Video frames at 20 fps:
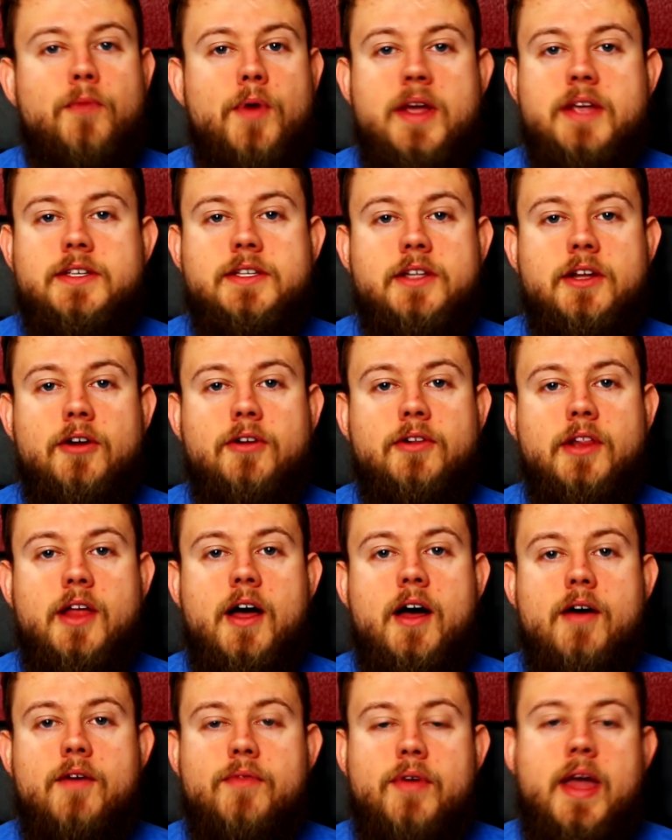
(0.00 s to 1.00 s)
raise their
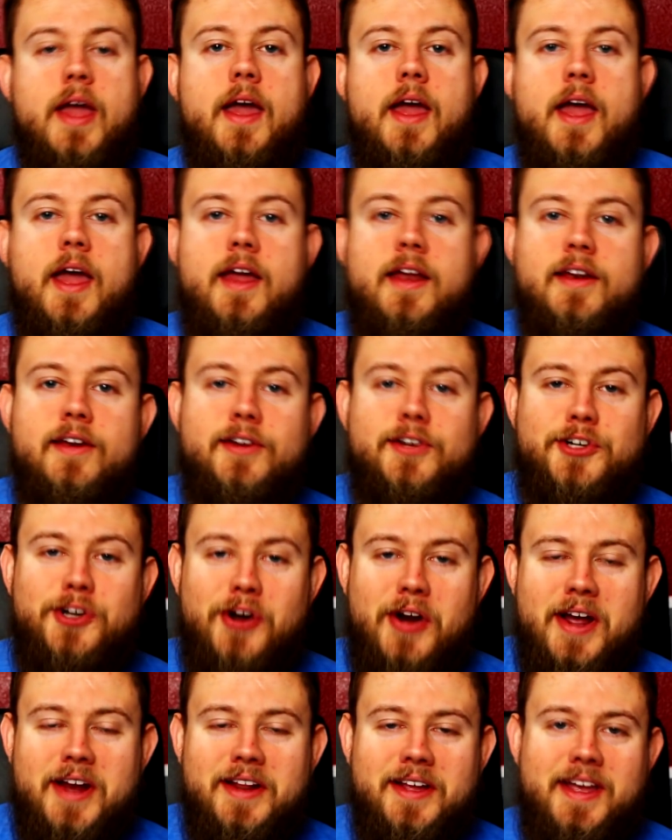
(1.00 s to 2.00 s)
glove and
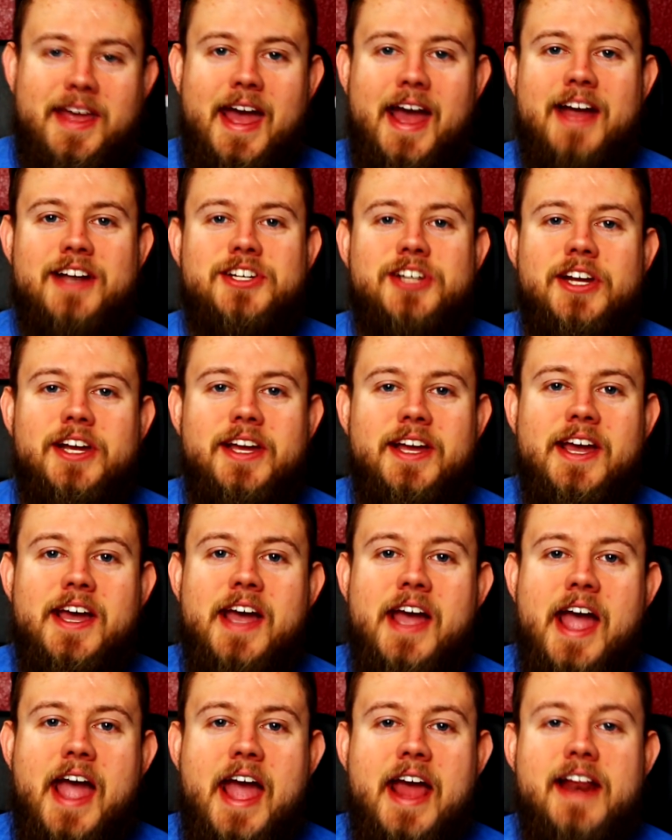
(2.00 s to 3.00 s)
try to catch it,
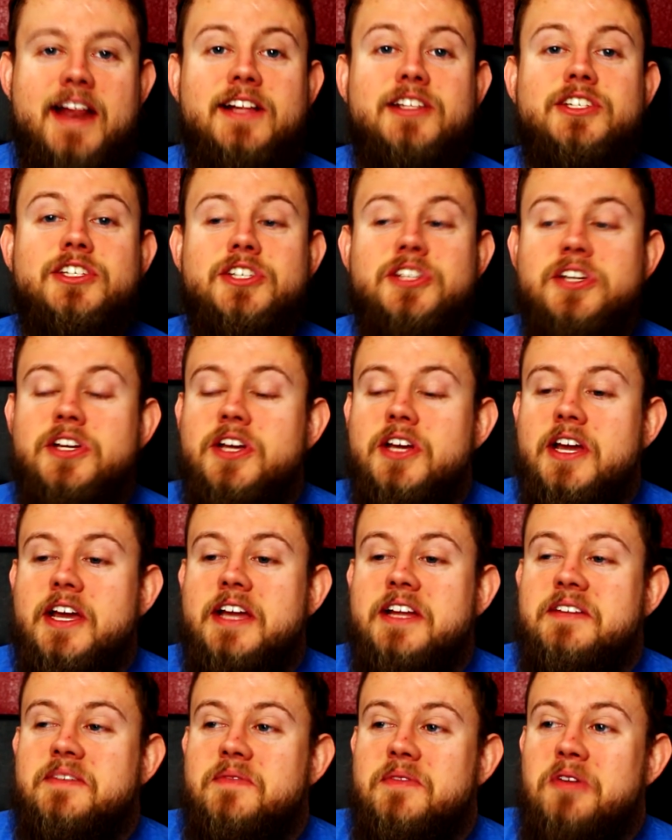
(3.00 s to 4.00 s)
and
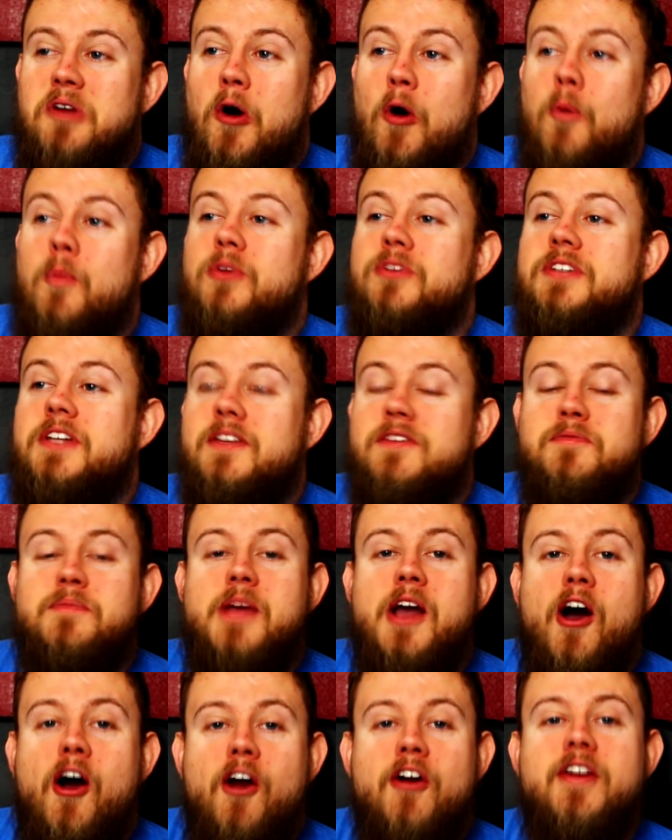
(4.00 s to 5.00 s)
it almost gives
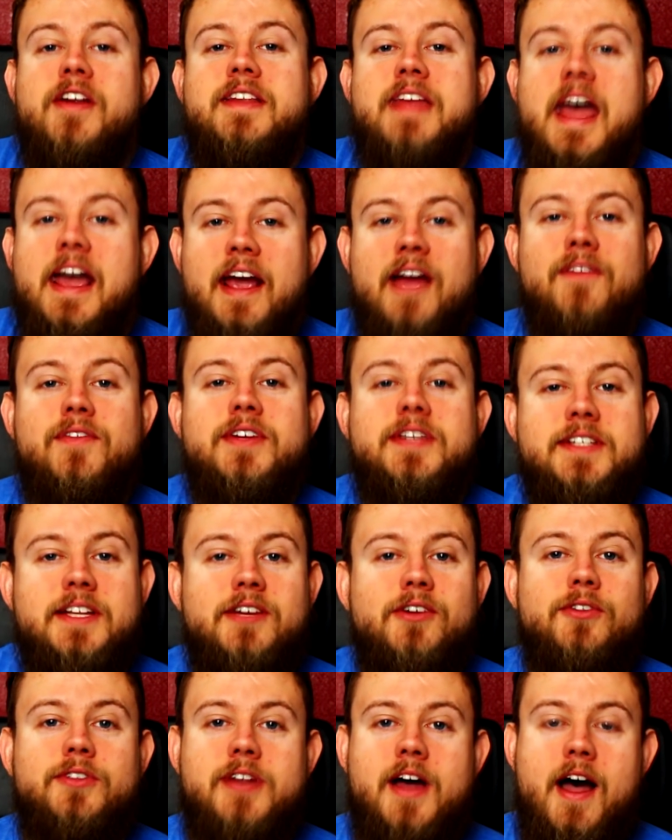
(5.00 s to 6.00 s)
me a heart attack every
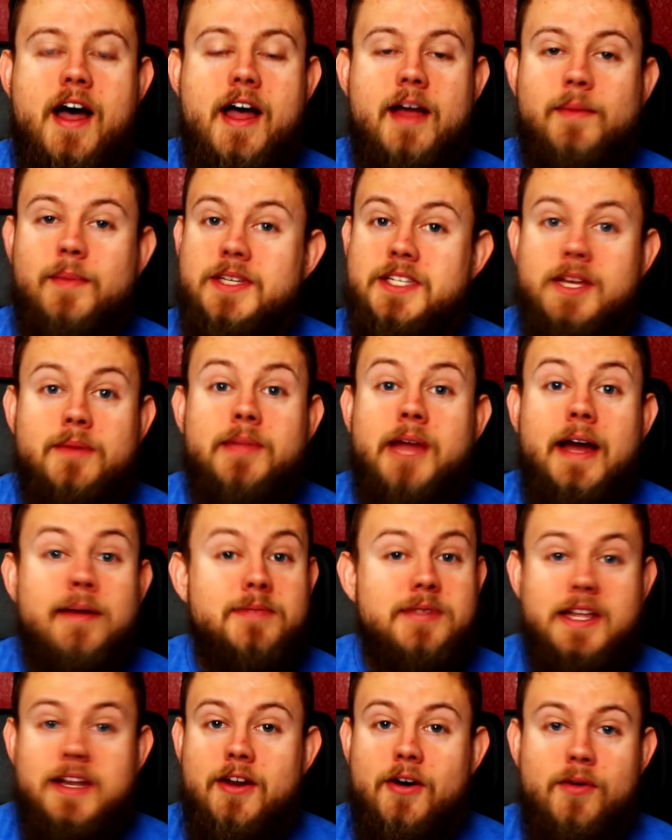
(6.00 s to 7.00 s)
single time. And
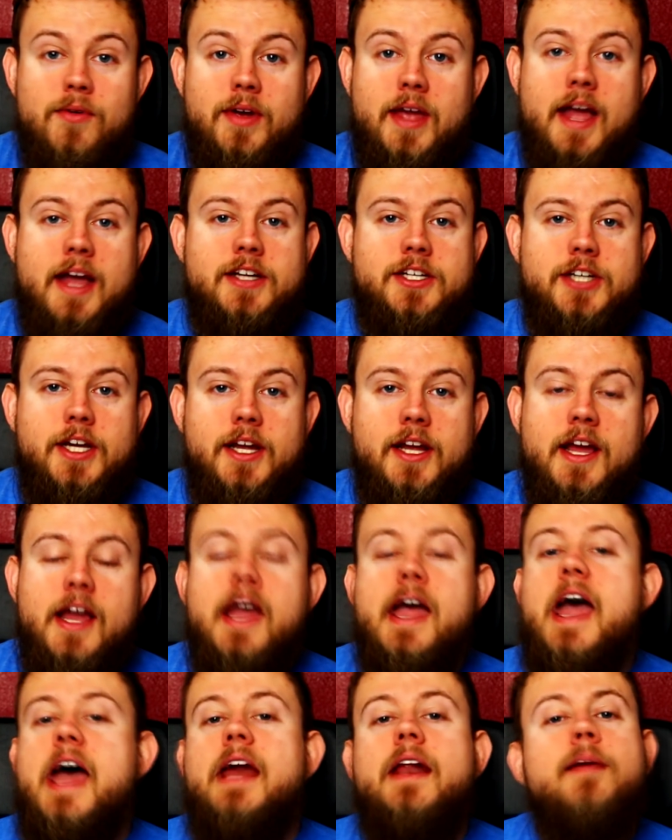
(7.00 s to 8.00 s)
sometimes they don't catch it,
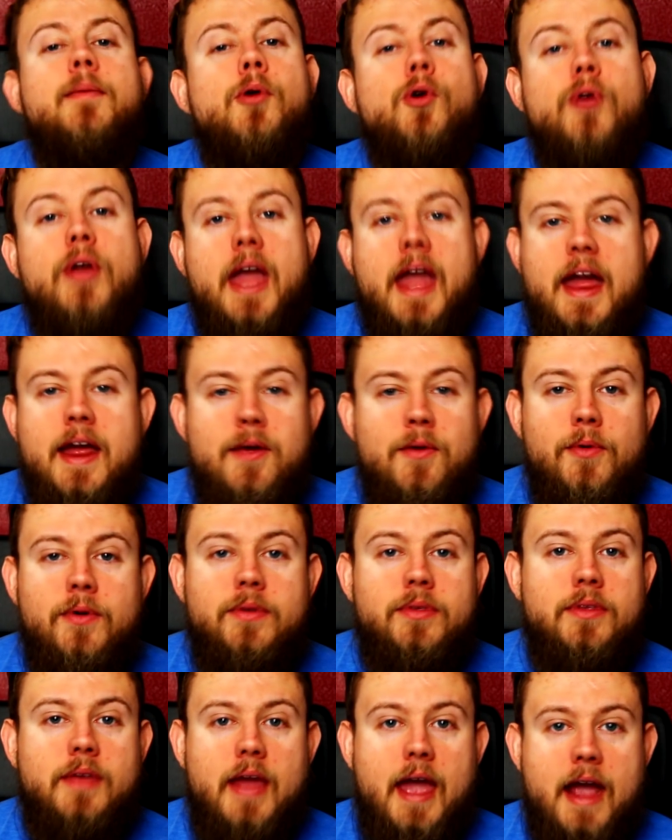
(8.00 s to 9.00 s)
and I'm okay
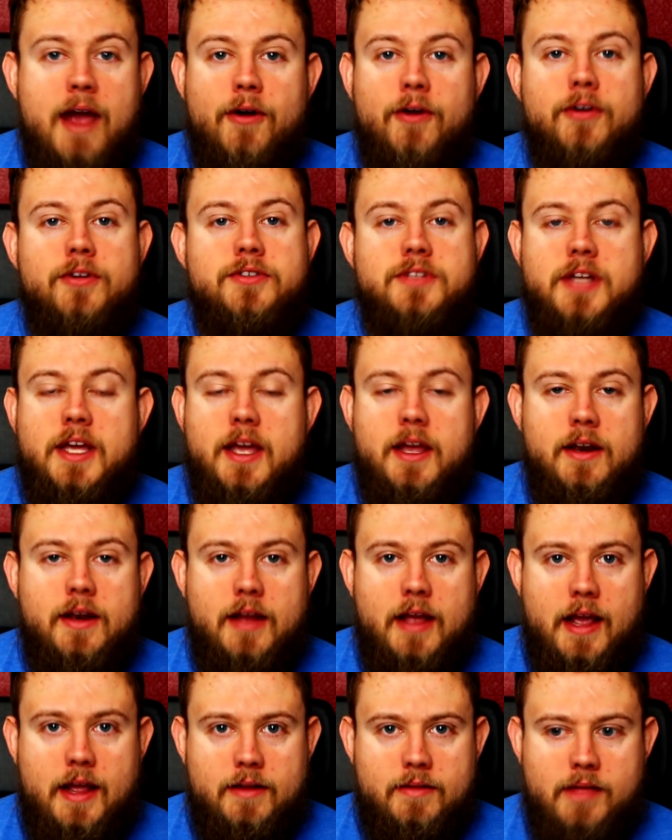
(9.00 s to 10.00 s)
with errors
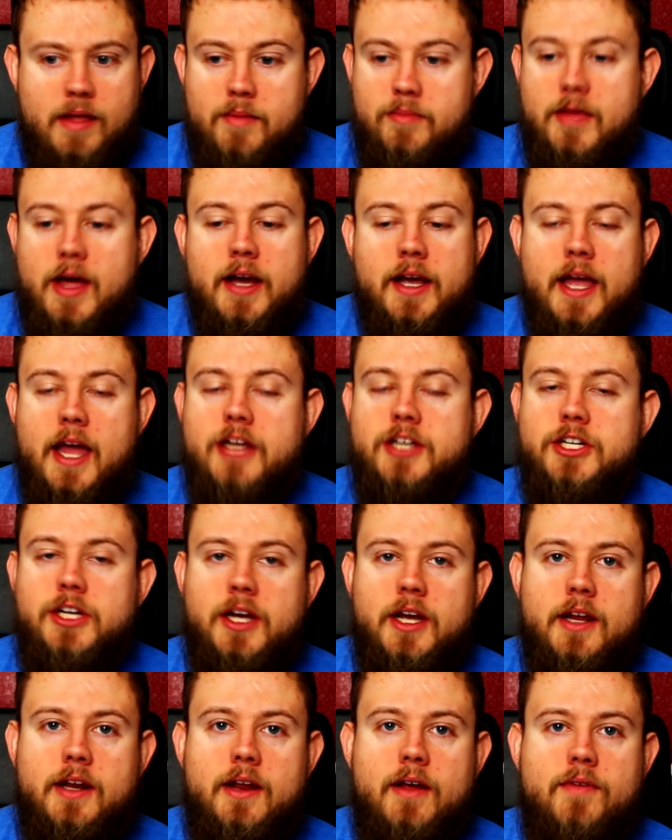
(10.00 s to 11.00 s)
and them not
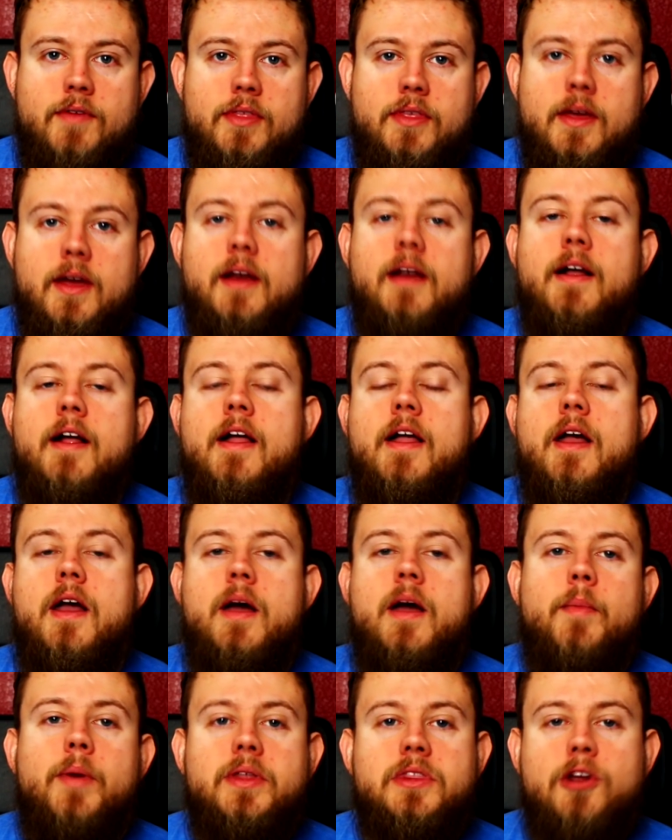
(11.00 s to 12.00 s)
catching it and everything,
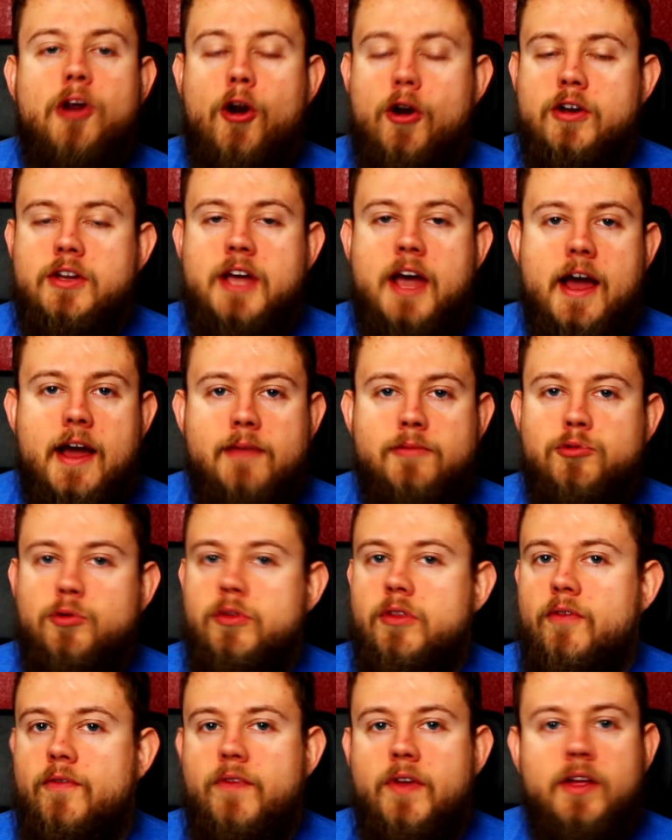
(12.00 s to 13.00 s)
but there are times
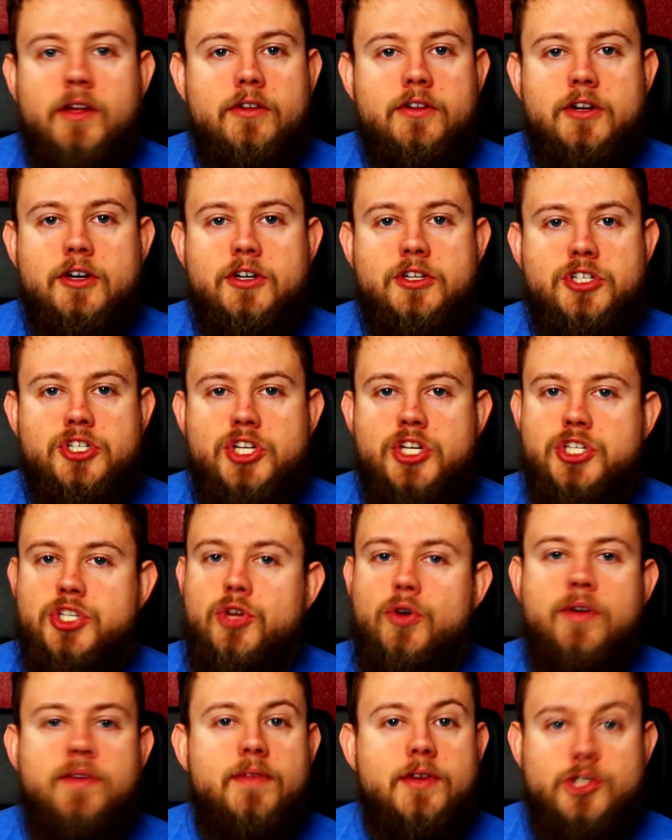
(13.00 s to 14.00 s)
when the fielders
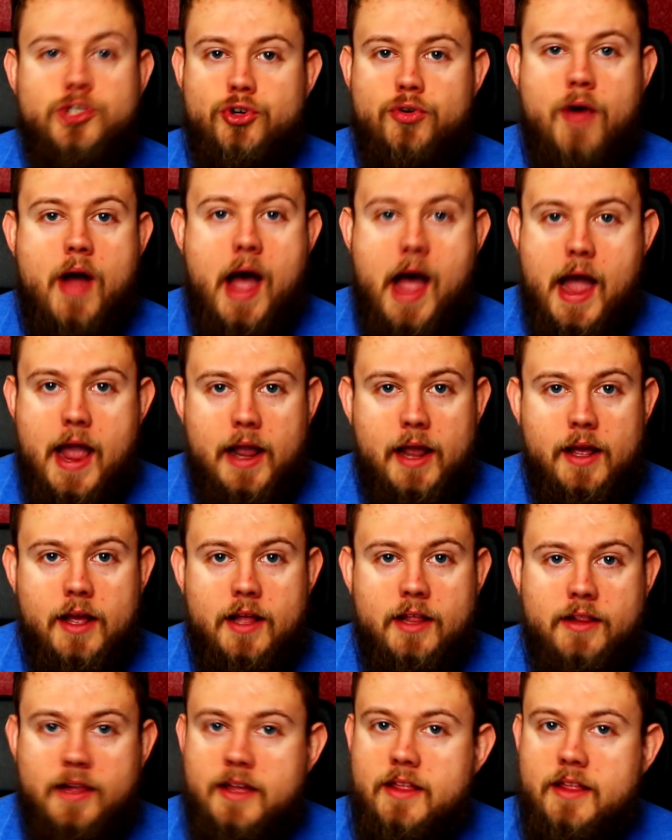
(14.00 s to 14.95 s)
just don't even try.